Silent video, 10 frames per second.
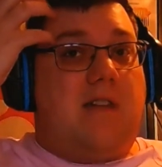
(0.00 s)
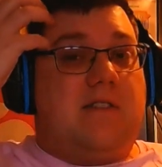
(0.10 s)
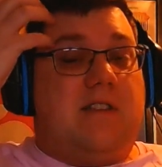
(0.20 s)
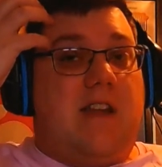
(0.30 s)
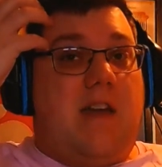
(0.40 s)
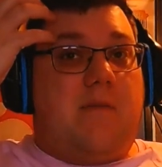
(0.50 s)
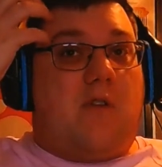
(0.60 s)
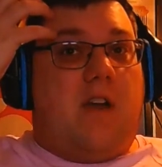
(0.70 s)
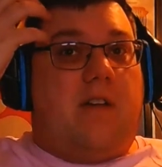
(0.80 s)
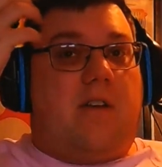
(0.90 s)
it didn't have any
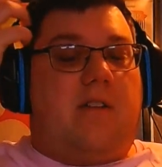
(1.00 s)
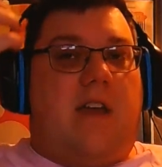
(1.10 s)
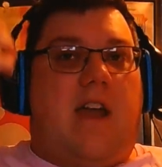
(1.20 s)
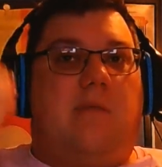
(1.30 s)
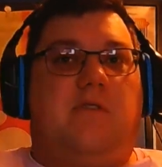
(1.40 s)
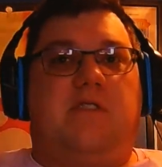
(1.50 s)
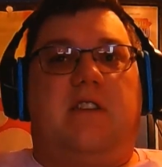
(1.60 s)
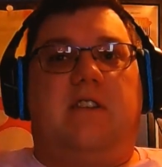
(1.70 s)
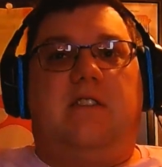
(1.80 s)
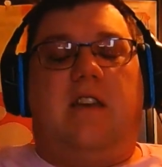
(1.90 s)
more animals in
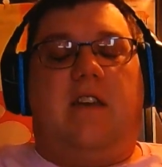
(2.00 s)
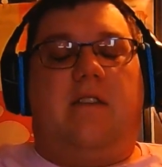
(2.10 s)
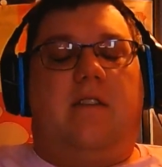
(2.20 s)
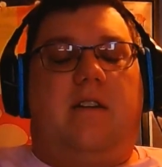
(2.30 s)
it, and